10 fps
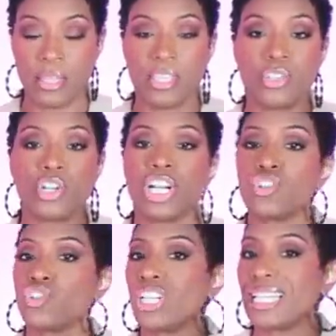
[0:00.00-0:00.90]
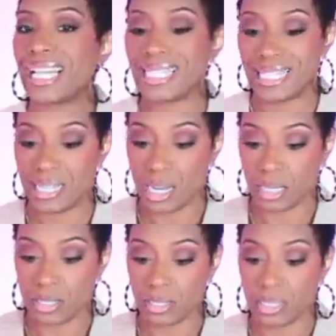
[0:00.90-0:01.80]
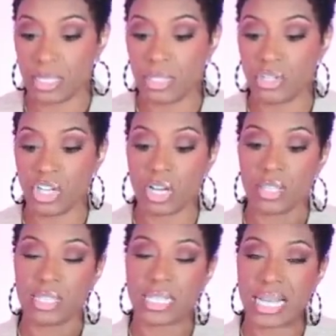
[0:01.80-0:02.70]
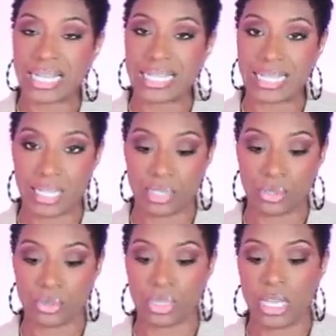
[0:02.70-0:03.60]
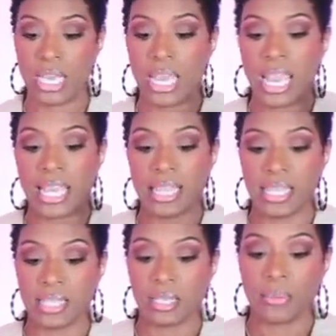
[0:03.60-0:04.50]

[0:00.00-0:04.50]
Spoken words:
These are $190, and these are called the Saki sandals. And these